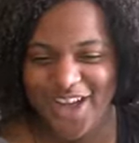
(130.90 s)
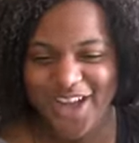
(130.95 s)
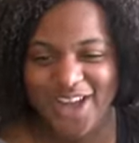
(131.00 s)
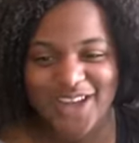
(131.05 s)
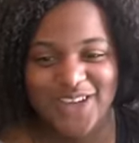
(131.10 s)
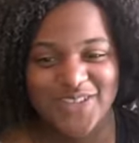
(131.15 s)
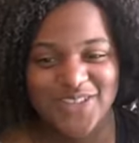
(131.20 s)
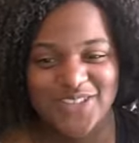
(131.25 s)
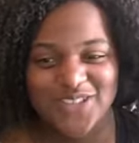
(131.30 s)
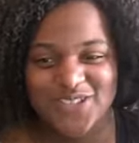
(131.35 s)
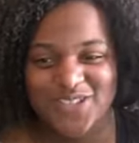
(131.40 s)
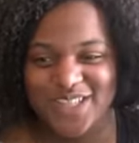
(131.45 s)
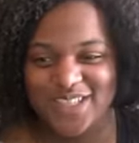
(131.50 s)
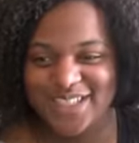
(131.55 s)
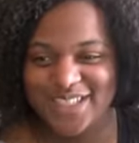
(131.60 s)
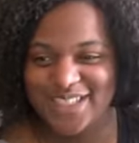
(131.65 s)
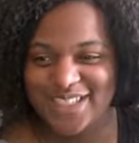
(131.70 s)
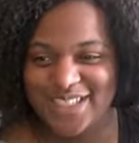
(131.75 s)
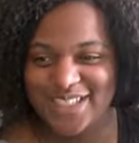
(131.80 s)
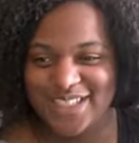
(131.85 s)
I wish you guys
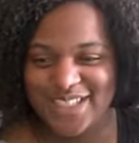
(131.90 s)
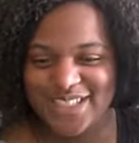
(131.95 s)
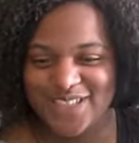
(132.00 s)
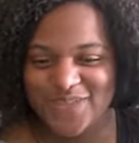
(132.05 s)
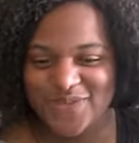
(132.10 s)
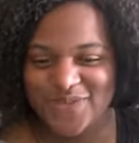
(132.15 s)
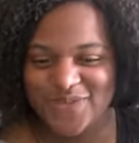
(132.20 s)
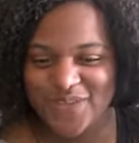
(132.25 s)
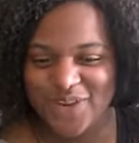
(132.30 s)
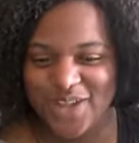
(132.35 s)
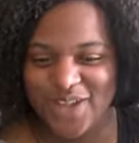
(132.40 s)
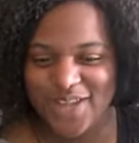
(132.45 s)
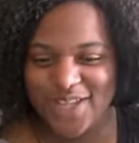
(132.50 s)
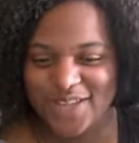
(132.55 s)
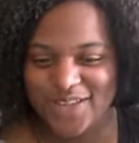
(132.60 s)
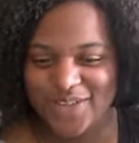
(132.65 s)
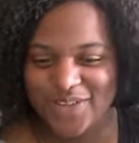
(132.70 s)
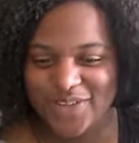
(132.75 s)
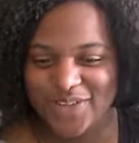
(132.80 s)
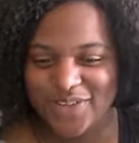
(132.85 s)
could see the
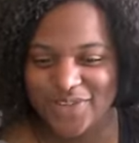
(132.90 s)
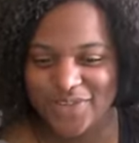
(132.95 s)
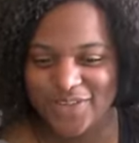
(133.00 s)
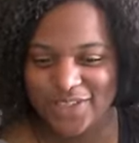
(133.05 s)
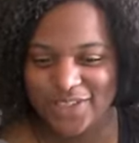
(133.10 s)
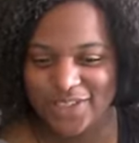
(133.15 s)
front. Oh my